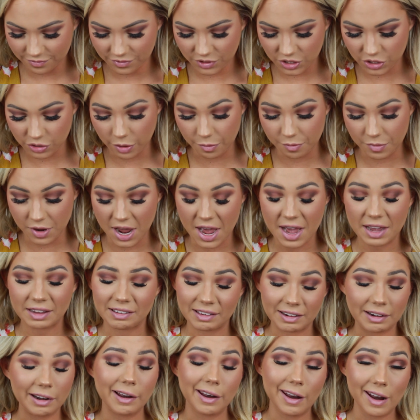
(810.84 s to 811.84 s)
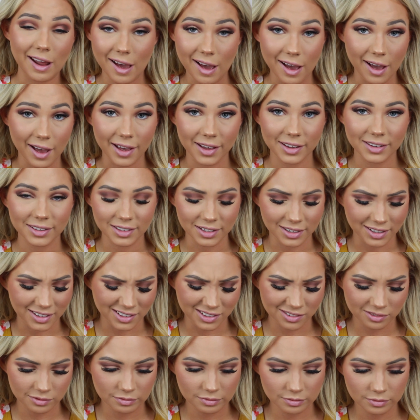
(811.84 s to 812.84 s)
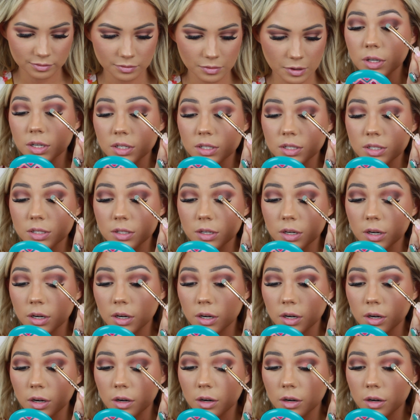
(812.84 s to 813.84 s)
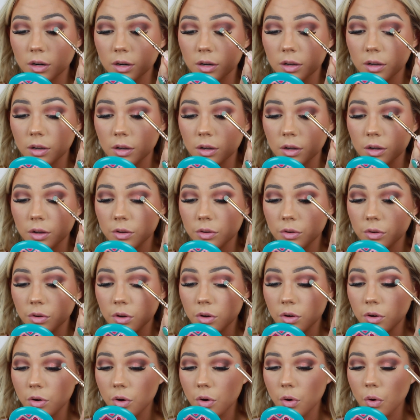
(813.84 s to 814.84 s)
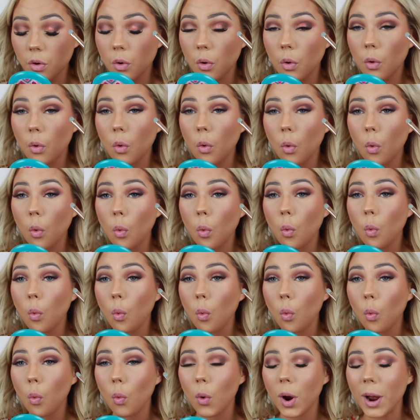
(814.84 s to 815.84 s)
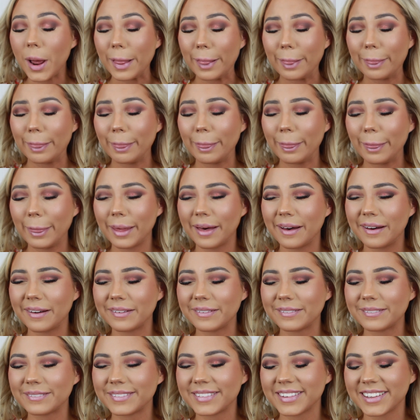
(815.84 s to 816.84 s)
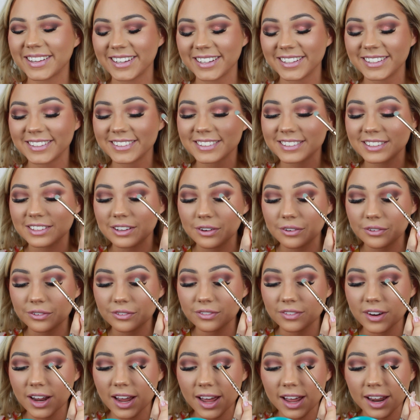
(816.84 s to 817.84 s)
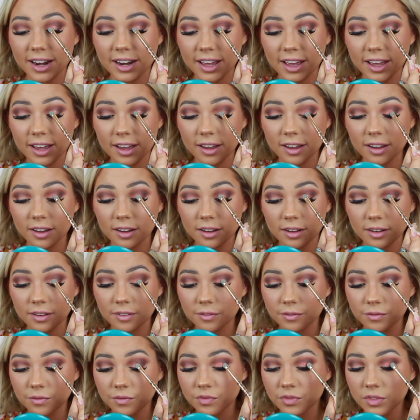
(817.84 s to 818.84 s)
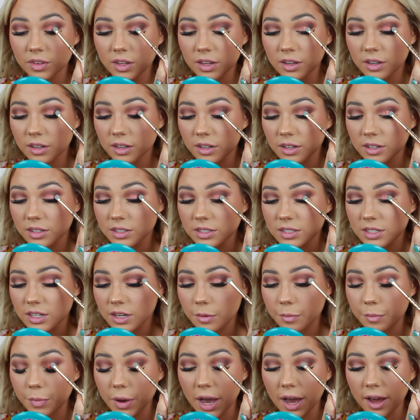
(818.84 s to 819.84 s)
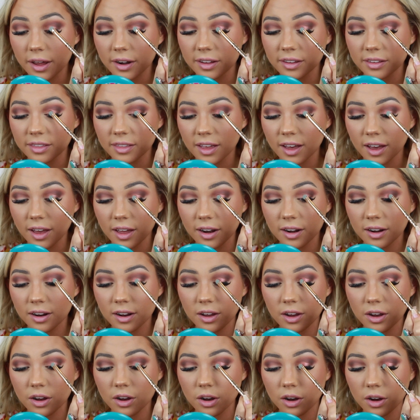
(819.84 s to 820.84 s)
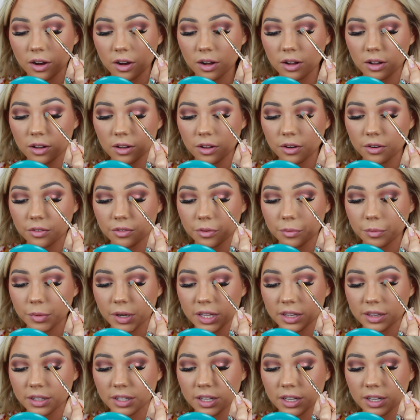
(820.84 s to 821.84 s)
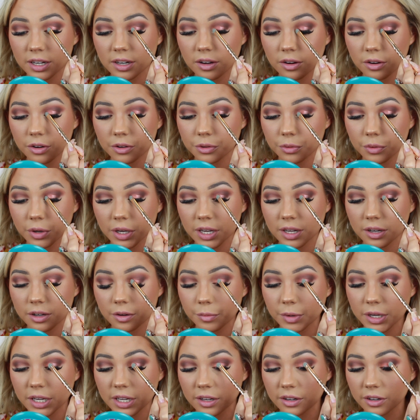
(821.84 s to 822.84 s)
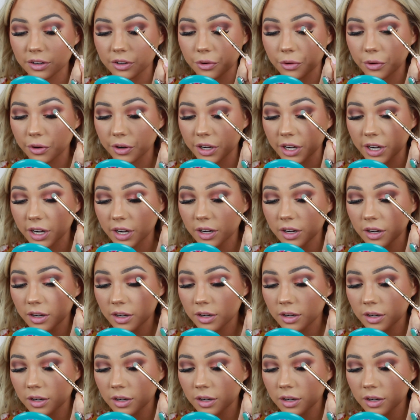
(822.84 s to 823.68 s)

So I'm not gonna not, you know? I'm gonna start, oh, I love this already. I'm gonna start patting that all over my lid, all the way into my inner corner.